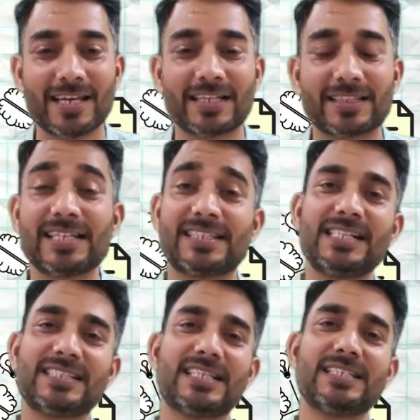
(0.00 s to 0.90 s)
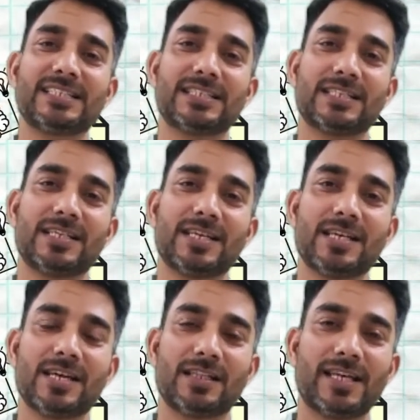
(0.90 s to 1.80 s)
That tells us
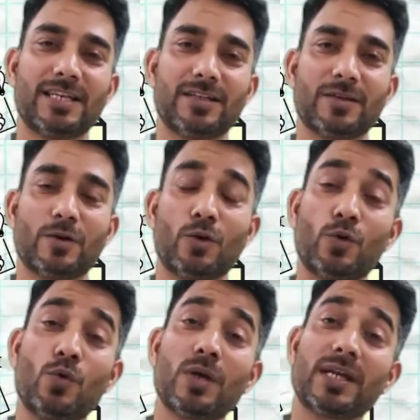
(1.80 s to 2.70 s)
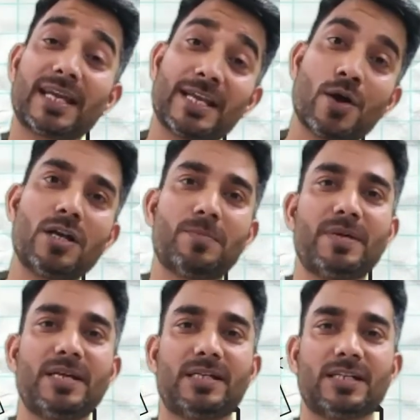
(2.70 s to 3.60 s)
that who cannot
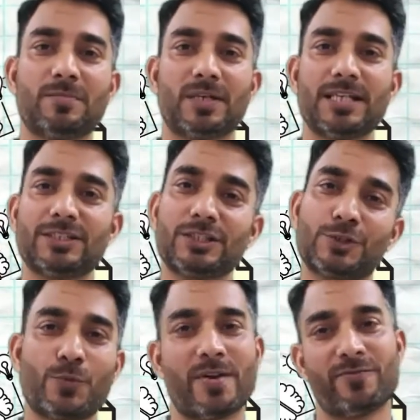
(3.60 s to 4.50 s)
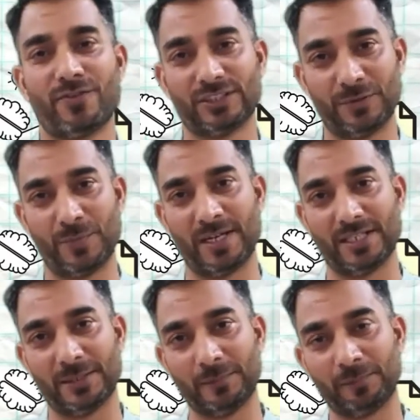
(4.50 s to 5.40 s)
be termed as the true and first inventor.
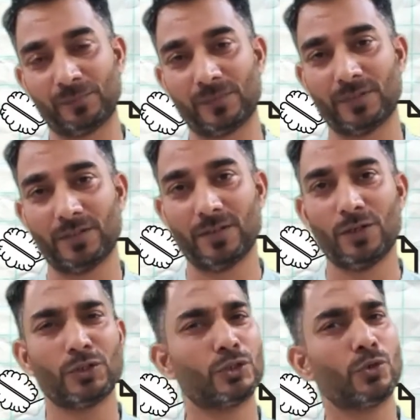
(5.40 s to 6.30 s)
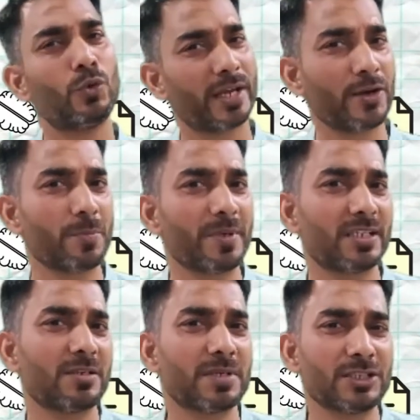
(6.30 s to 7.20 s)
So who cannot be
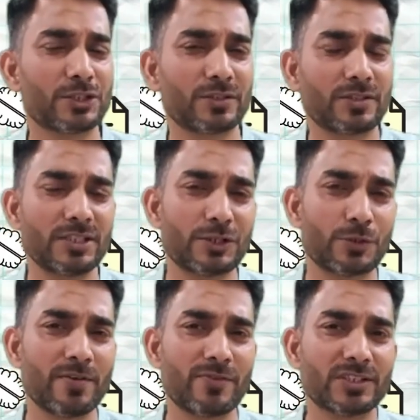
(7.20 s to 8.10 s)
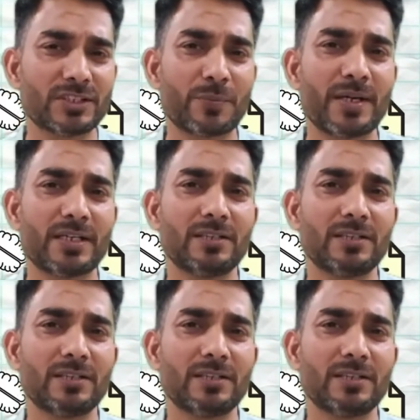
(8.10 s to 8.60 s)
termed as the true and first inventor?